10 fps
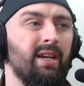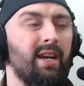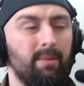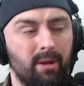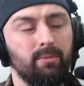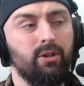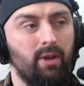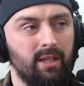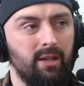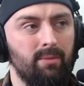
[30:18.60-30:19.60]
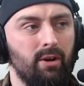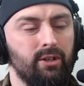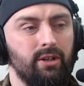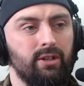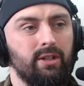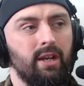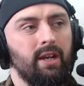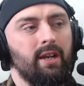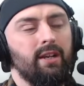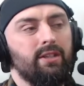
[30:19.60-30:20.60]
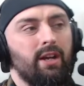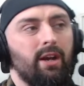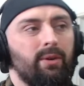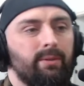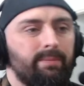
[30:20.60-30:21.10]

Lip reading: and it becomes crazy obnoxious. So